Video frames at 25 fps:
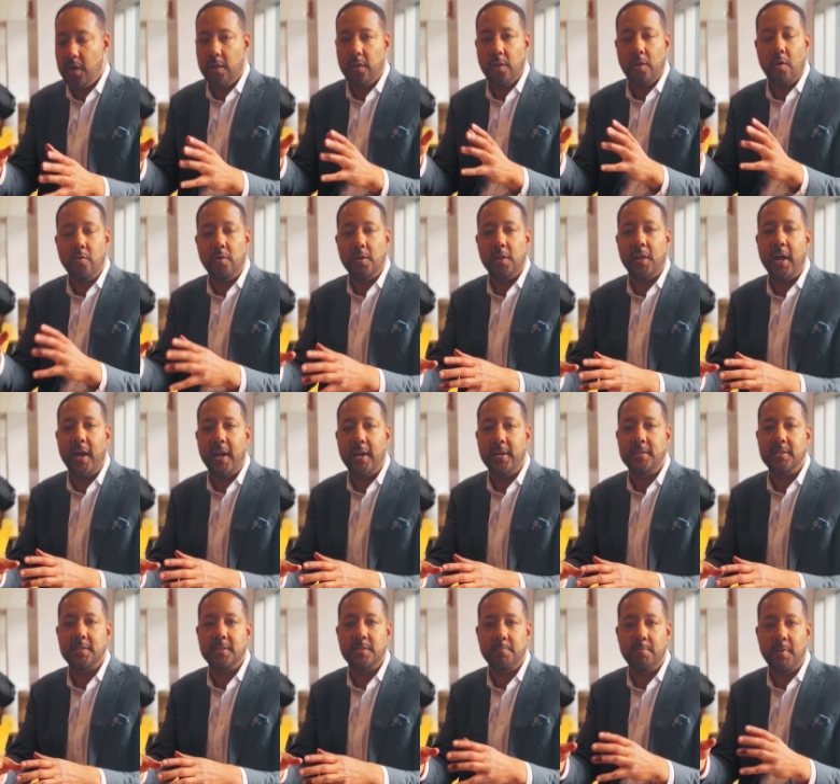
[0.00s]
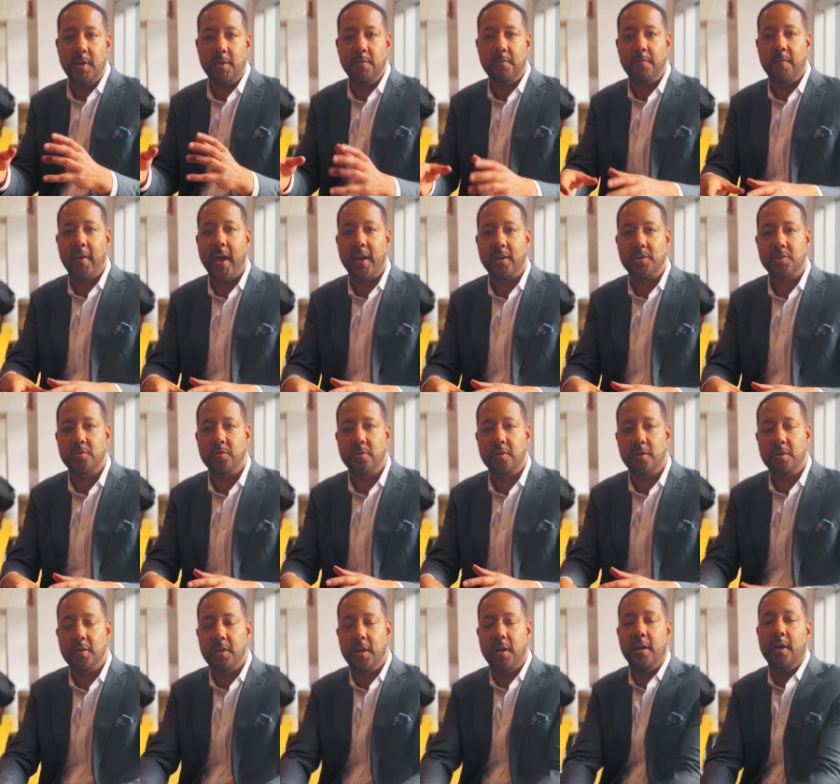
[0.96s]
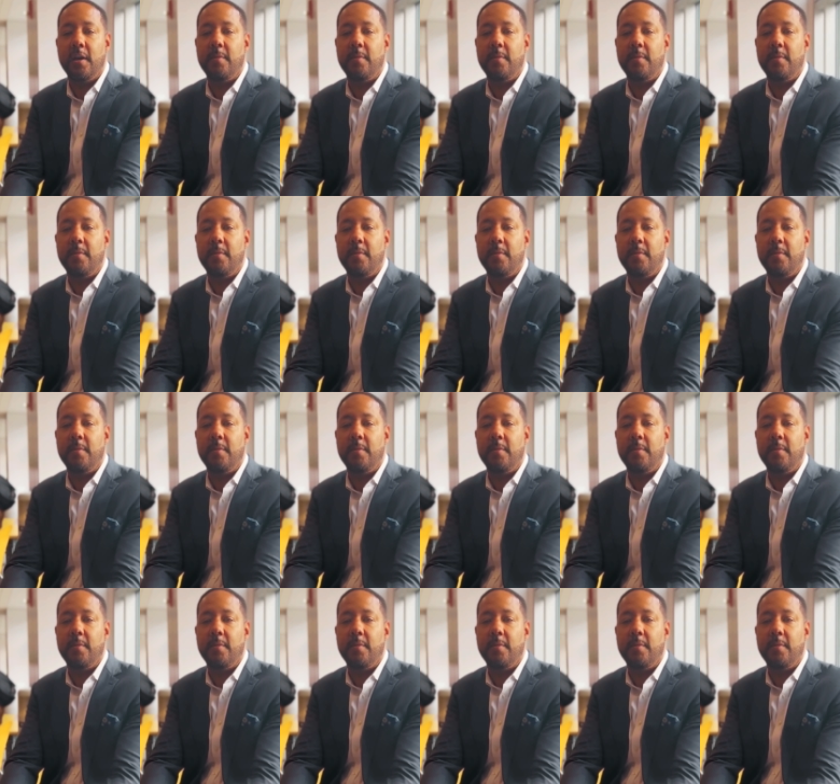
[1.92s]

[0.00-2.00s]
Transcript: localized manufacturing